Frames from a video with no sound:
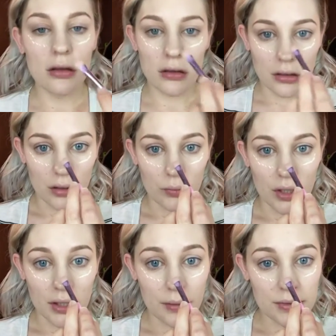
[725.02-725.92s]
When
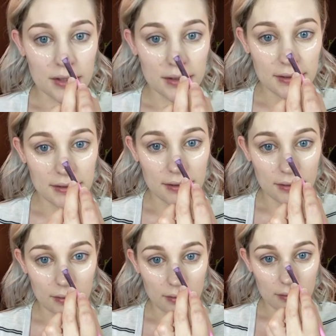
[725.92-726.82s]
it comes to
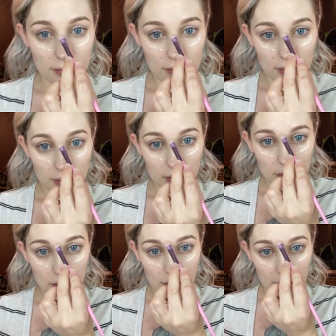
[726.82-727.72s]
concealer,
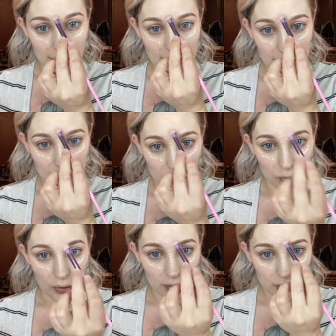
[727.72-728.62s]
less is
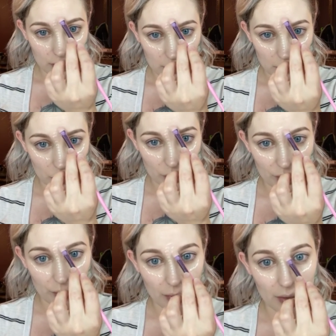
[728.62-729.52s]
more. The more
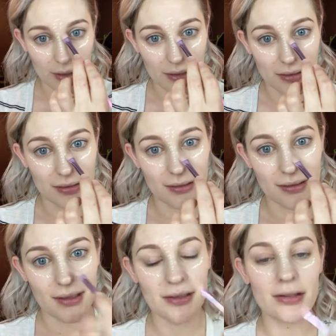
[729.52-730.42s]
you put, it's
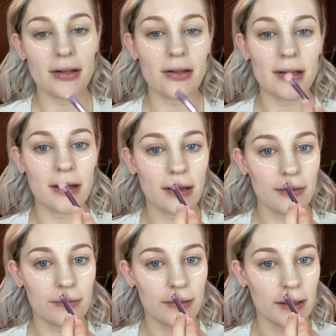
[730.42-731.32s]
going to start looking like
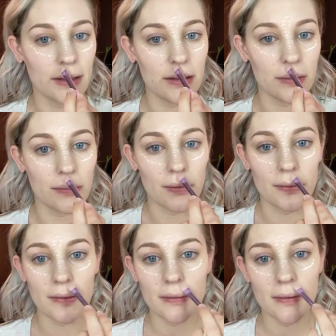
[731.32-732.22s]
flaky and
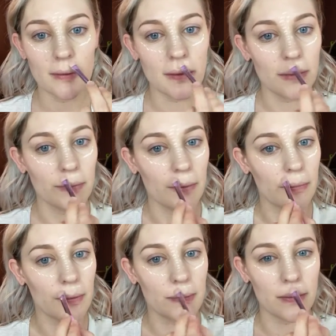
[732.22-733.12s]
gross. If you
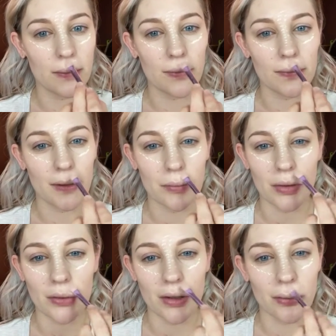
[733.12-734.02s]
ever see those like
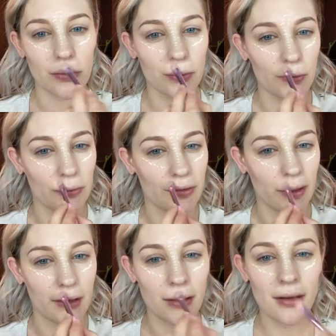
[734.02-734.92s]
beauty gurus
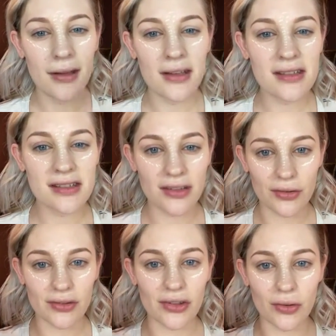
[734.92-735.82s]
that still
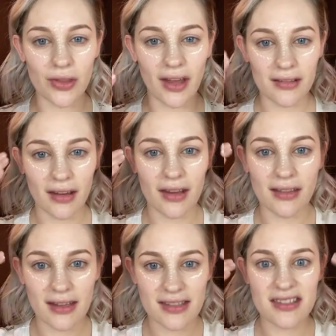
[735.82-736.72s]
do that, like
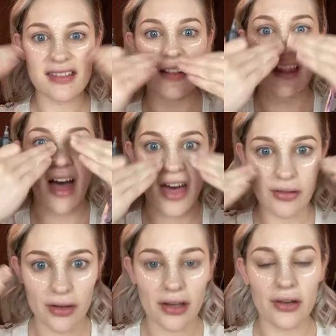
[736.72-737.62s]
they
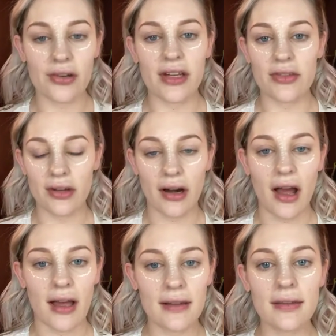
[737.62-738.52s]
slather it underneath their
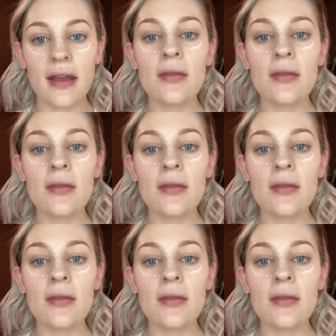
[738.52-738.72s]
eyes,